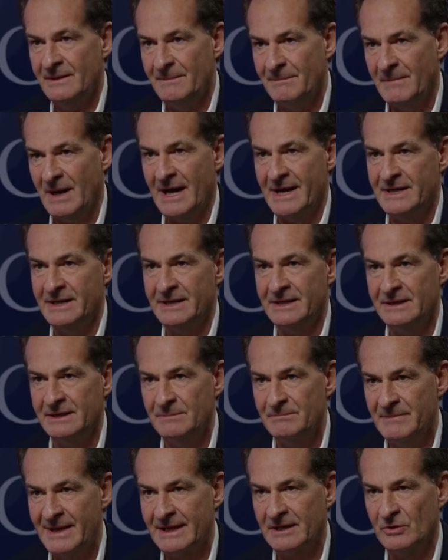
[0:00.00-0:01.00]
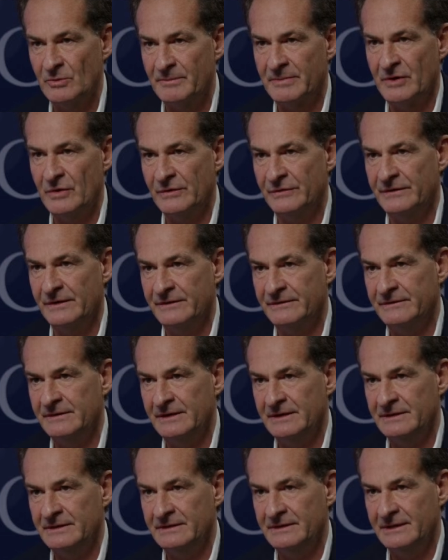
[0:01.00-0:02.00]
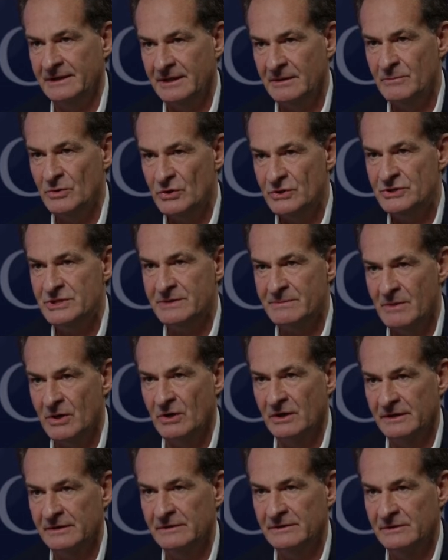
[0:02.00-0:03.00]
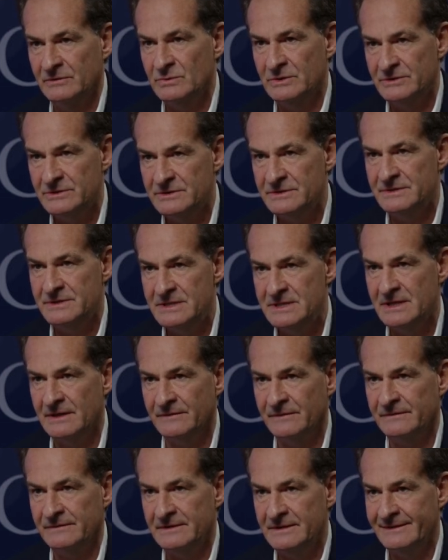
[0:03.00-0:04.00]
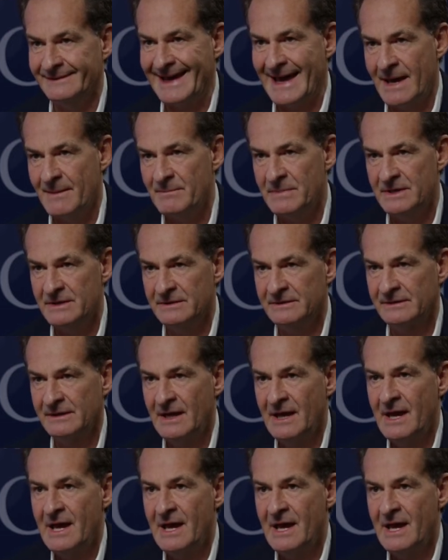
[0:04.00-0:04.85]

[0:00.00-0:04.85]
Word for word: mining and metal processing in emerging markets, which is DFC's ambit